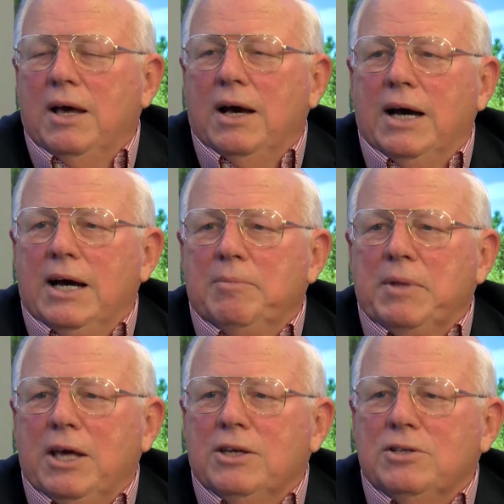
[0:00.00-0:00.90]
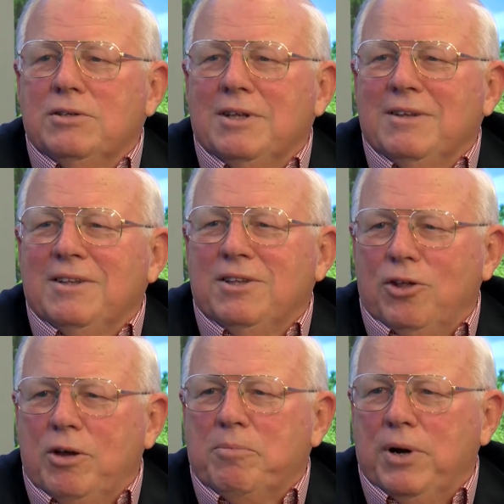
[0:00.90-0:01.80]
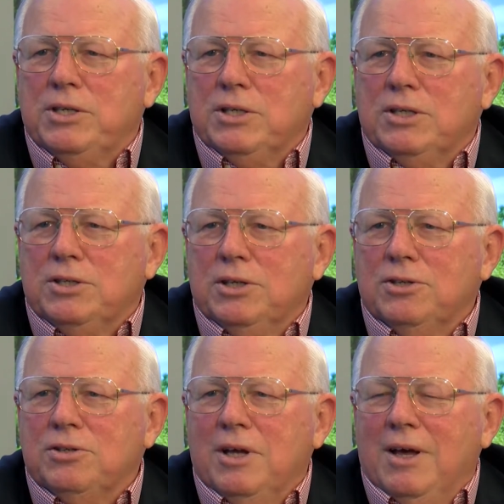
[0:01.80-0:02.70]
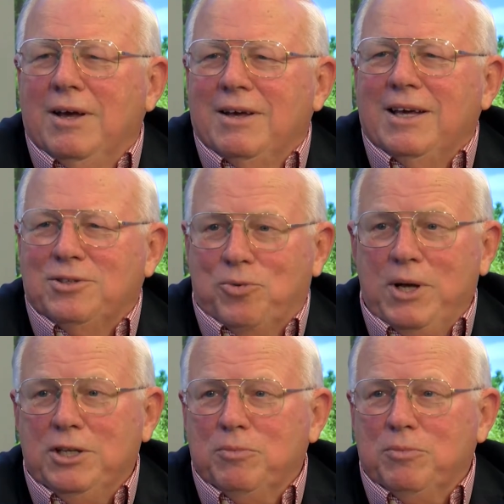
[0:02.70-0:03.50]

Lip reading: And the thought process is, it's great to